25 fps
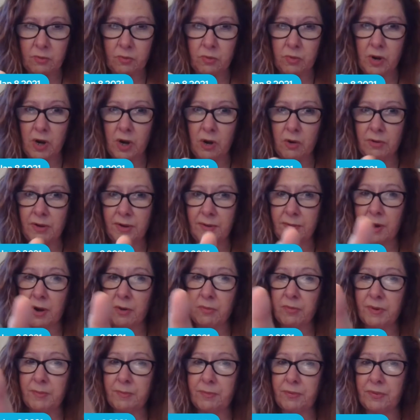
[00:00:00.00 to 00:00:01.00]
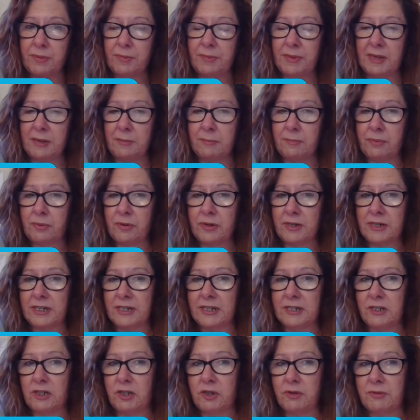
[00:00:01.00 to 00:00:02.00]
whoa, are we being put
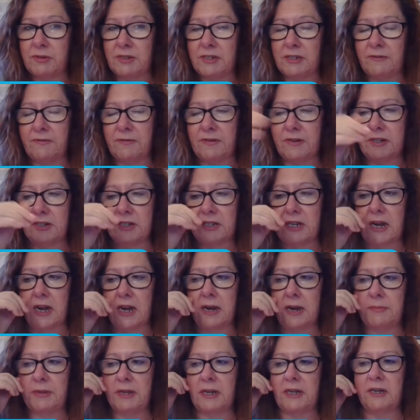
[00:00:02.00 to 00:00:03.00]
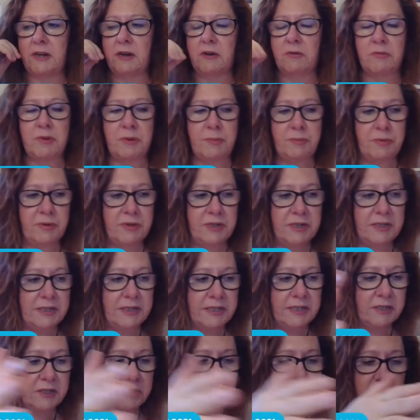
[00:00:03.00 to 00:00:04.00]
into a different timeline? Are we putting
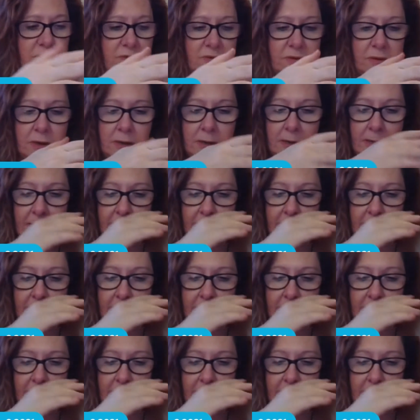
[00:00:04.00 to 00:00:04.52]
into